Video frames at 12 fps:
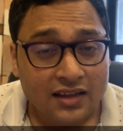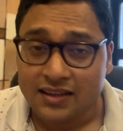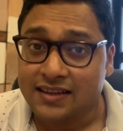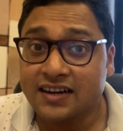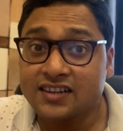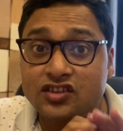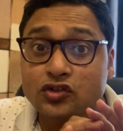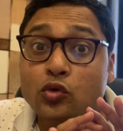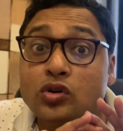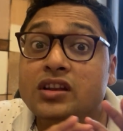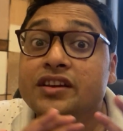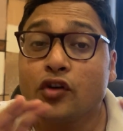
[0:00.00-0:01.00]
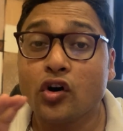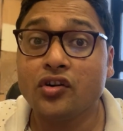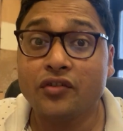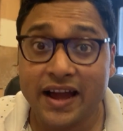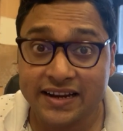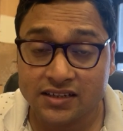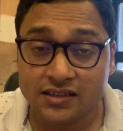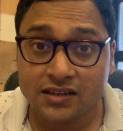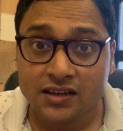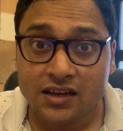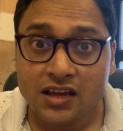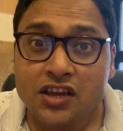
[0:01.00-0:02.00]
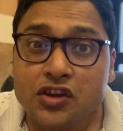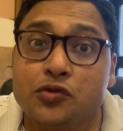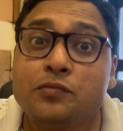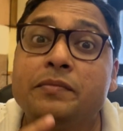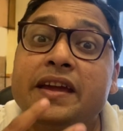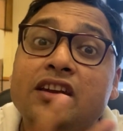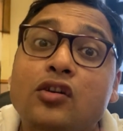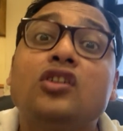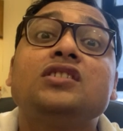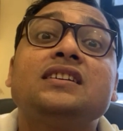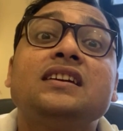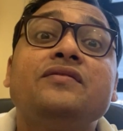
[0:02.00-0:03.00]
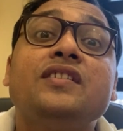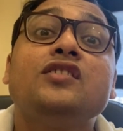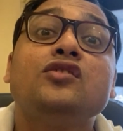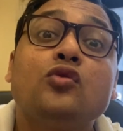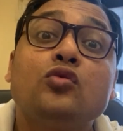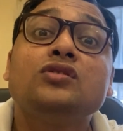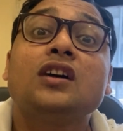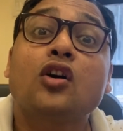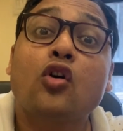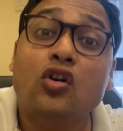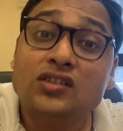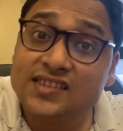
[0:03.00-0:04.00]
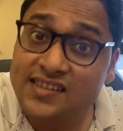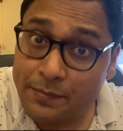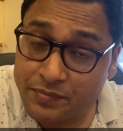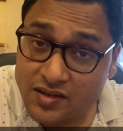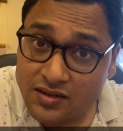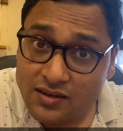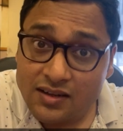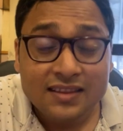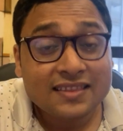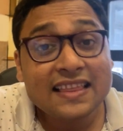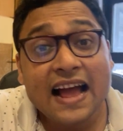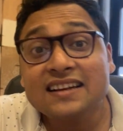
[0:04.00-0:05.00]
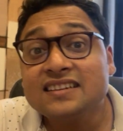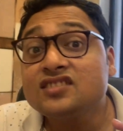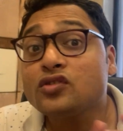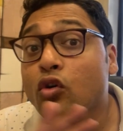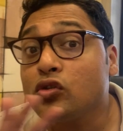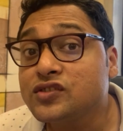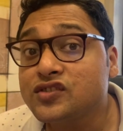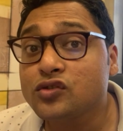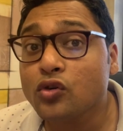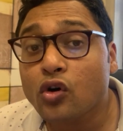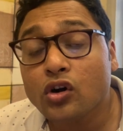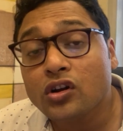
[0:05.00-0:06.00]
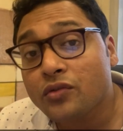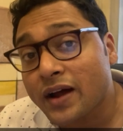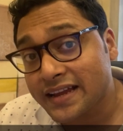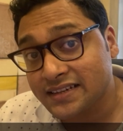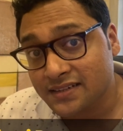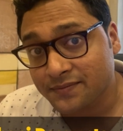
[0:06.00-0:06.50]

That is totally all right. You may not even know the concept. That is also all right.